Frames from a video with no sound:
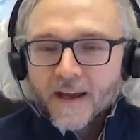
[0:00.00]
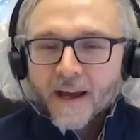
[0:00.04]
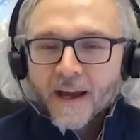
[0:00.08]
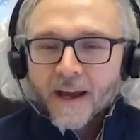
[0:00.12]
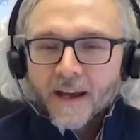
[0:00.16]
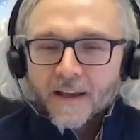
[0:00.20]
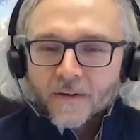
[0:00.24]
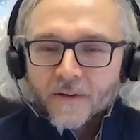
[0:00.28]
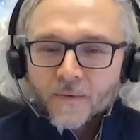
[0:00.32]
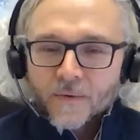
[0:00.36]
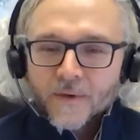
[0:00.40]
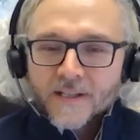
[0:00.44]

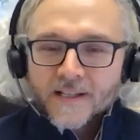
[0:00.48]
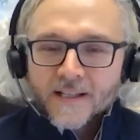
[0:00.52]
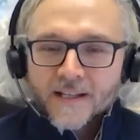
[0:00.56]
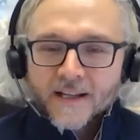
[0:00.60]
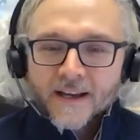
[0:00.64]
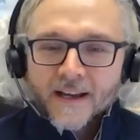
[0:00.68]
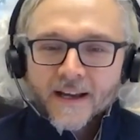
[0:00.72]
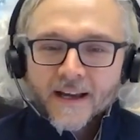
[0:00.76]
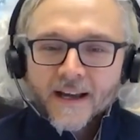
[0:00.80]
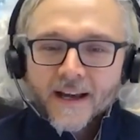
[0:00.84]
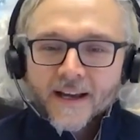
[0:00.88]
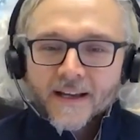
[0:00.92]
And the reason
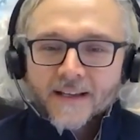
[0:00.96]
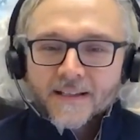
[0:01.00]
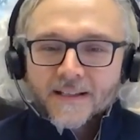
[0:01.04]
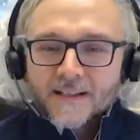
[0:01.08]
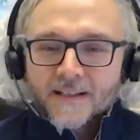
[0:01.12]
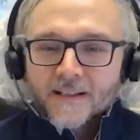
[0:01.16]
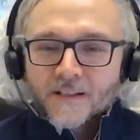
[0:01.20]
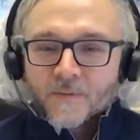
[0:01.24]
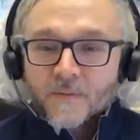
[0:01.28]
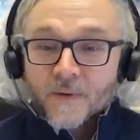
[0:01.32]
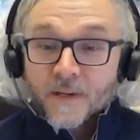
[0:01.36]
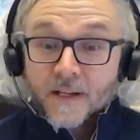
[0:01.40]
I ask
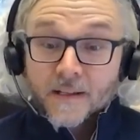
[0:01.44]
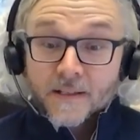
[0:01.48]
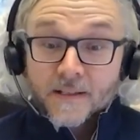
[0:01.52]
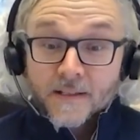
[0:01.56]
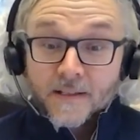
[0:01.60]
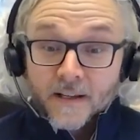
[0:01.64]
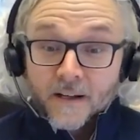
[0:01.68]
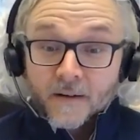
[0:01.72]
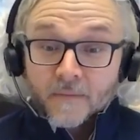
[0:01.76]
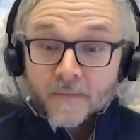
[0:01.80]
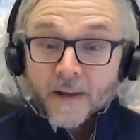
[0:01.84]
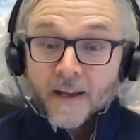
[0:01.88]
is because
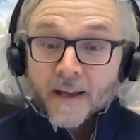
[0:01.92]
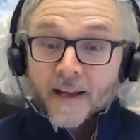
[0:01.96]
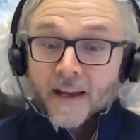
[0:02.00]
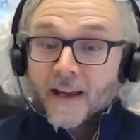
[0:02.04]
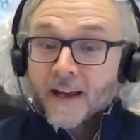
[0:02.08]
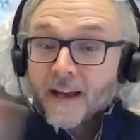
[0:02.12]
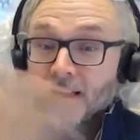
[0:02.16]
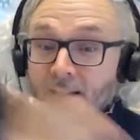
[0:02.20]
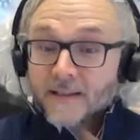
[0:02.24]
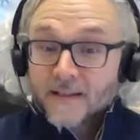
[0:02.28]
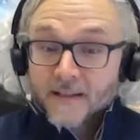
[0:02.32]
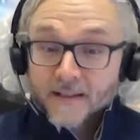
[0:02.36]
they're buying
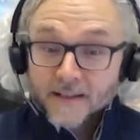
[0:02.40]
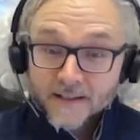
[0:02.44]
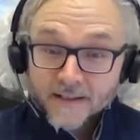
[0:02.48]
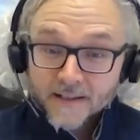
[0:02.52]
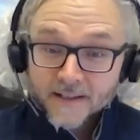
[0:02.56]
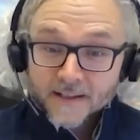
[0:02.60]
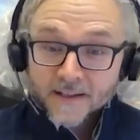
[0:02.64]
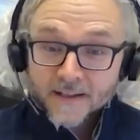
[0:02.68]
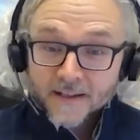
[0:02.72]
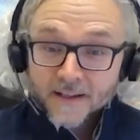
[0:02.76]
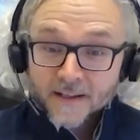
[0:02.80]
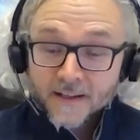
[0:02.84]
assets
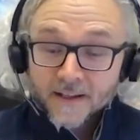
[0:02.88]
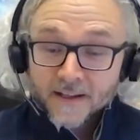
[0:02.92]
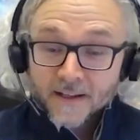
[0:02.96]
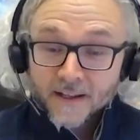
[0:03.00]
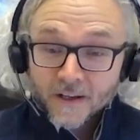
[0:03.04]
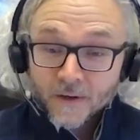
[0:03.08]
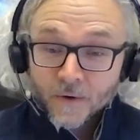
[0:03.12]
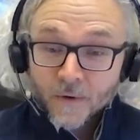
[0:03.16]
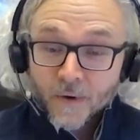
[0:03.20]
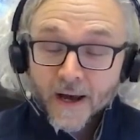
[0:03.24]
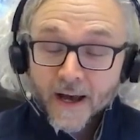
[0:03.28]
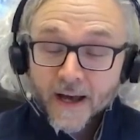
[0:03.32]
in the
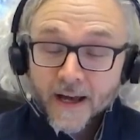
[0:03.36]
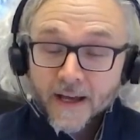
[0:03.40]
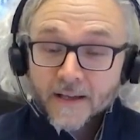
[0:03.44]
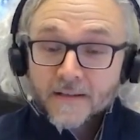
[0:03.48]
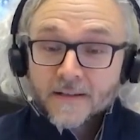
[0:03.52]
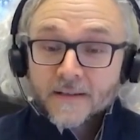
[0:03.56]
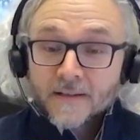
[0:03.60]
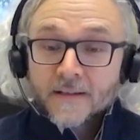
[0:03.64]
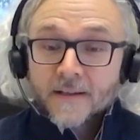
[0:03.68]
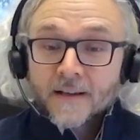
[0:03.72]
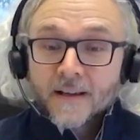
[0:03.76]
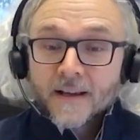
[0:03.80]
US,
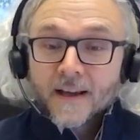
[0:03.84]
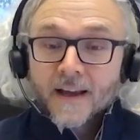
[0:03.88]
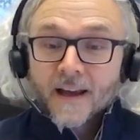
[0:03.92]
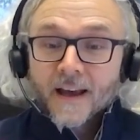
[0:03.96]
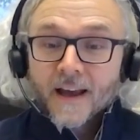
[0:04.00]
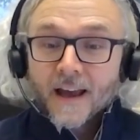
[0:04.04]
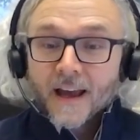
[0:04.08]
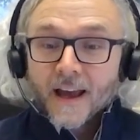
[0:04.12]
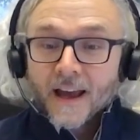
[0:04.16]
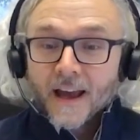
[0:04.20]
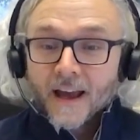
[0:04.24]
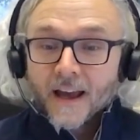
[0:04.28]

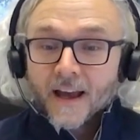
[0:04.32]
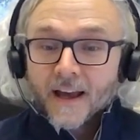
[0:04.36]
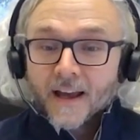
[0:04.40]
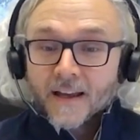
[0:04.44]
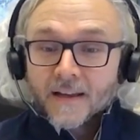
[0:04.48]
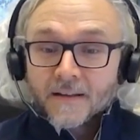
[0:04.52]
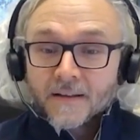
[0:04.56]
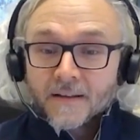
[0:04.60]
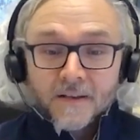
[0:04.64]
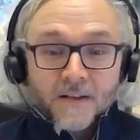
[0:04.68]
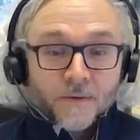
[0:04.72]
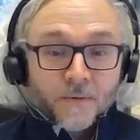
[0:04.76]

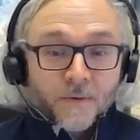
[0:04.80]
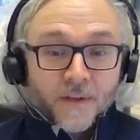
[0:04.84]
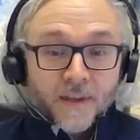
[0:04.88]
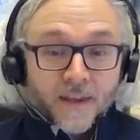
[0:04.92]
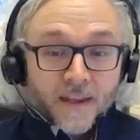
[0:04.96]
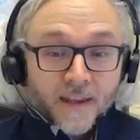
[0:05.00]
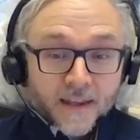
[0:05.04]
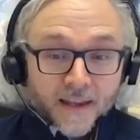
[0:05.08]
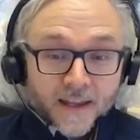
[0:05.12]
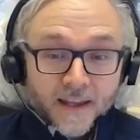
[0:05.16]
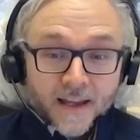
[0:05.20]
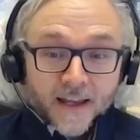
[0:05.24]
and you would
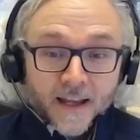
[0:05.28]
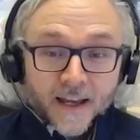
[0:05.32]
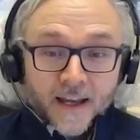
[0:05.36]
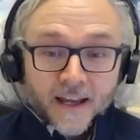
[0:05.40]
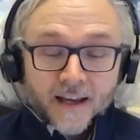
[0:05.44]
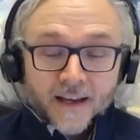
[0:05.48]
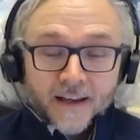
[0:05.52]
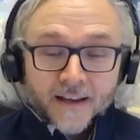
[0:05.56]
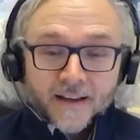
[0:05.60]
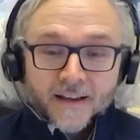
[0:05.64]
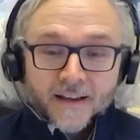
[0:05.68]
think